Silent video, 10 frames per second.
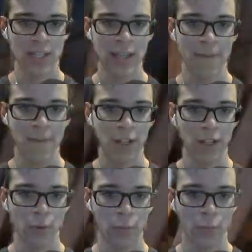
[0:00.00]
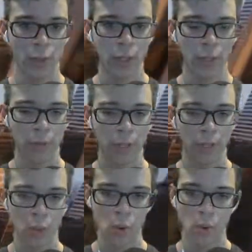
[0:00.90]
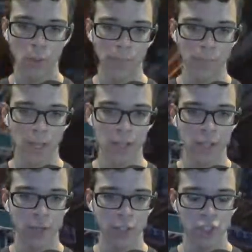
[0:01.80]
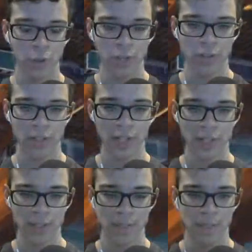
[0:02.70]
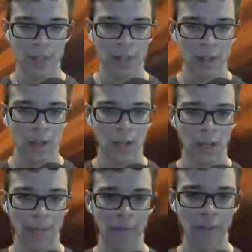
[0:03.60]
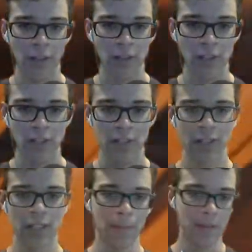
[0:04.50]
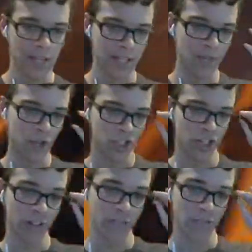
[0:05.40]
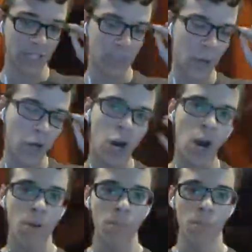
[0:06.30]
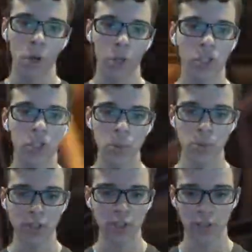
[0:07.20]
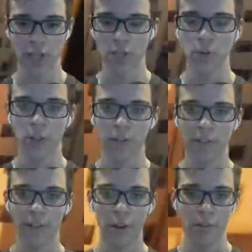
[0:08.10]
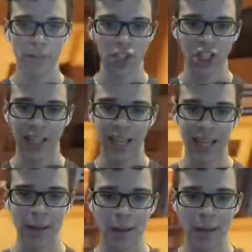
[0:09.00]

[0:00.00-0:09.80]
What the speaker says: definitely really, really cool. I do enjoy using it. I feel like this is Insomniac's version of the Spider Armor Mark II suit. They do look very much alike.